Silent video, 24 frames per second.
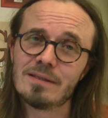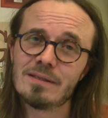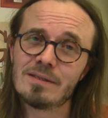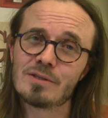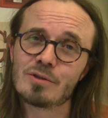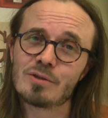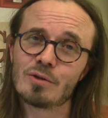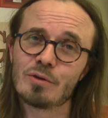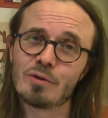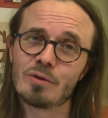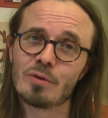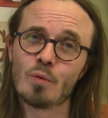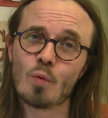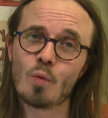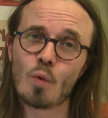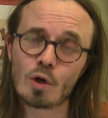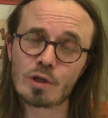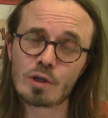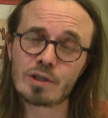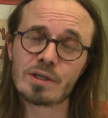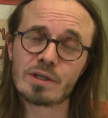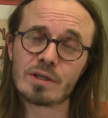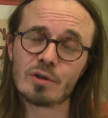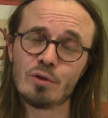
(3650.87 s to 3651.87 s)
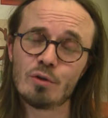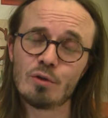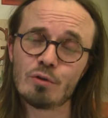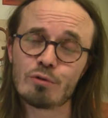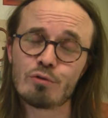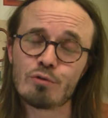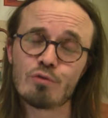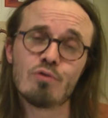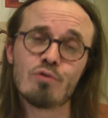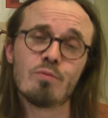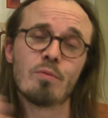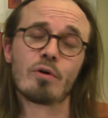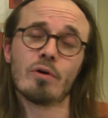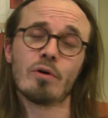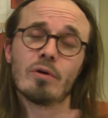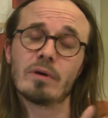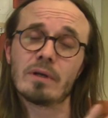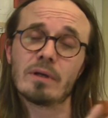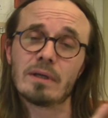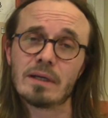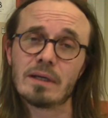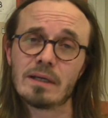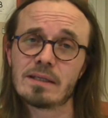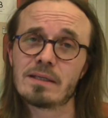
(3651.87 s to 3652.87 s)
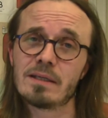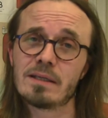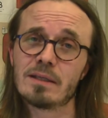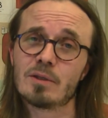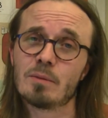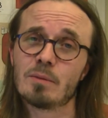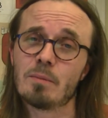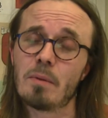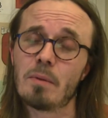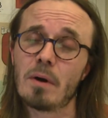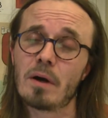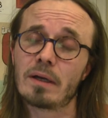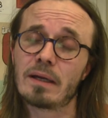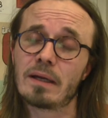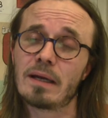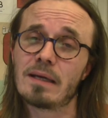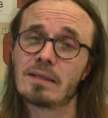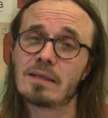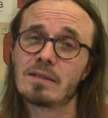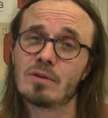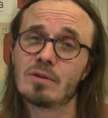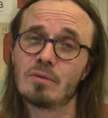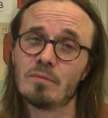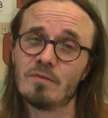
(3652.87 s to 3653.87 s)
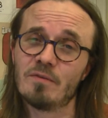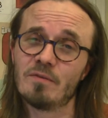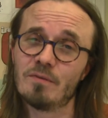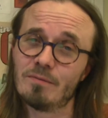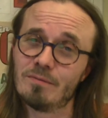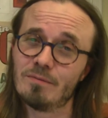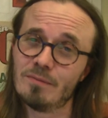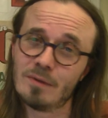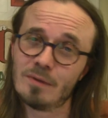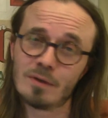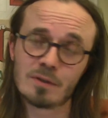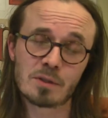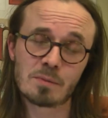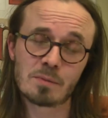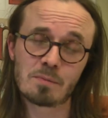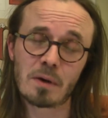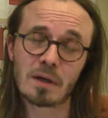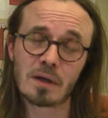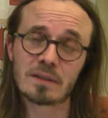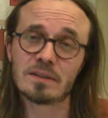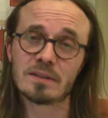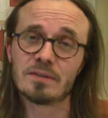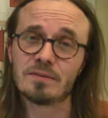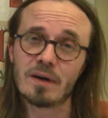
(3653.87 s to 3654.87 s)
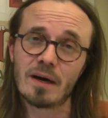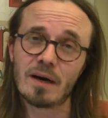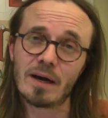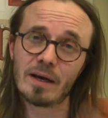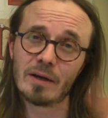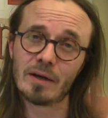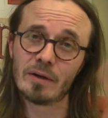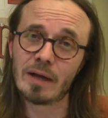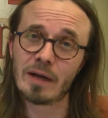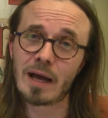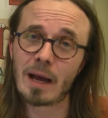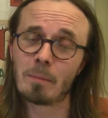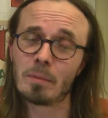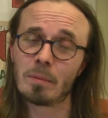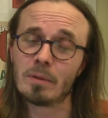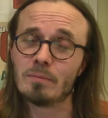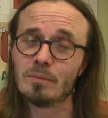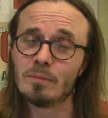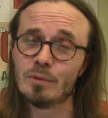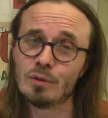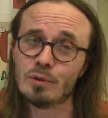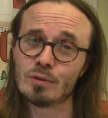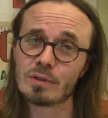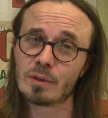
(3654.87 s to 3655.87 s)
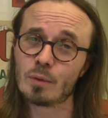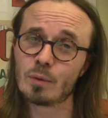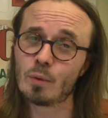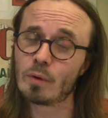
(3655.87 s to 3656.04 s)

so you can watch it on YouTube, or you can listen it on podcast on Spotify, on Apple Music,